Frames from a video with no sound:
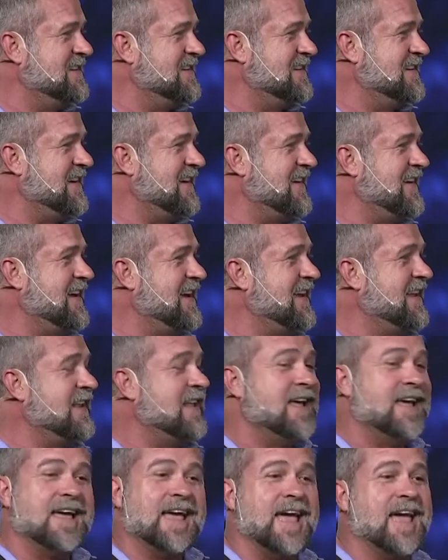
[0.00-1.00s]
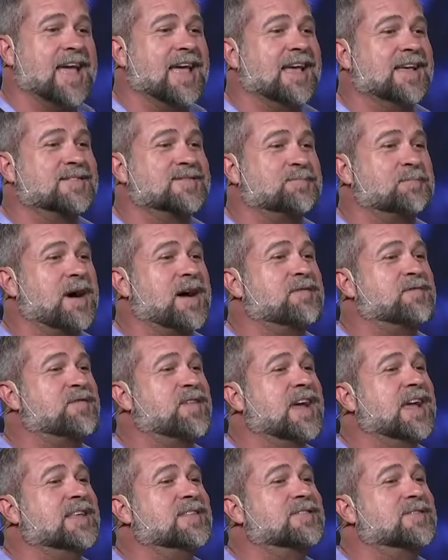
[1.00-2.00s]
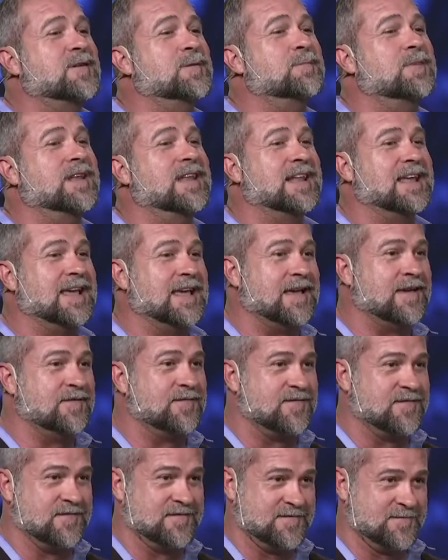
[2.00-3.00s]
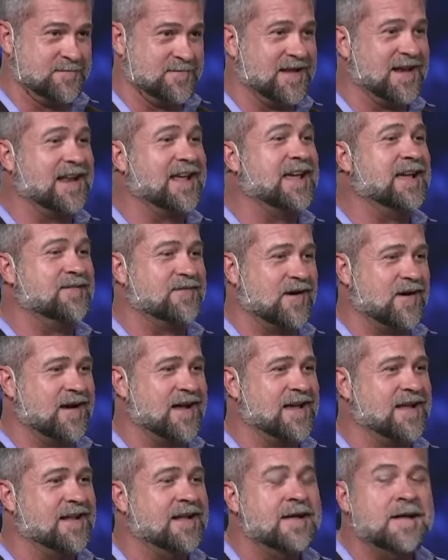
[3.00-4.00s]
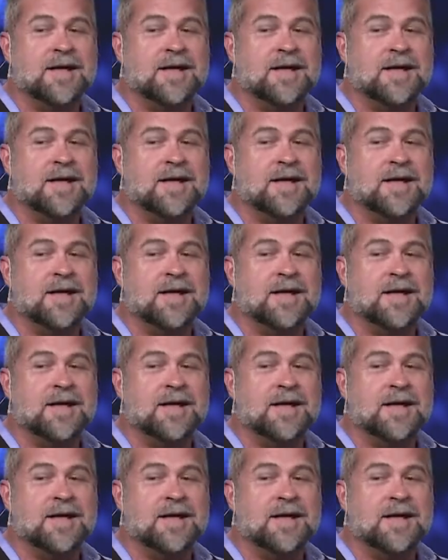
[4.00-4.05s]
All right. Hey, it's by faith, so believe. Believe, all right?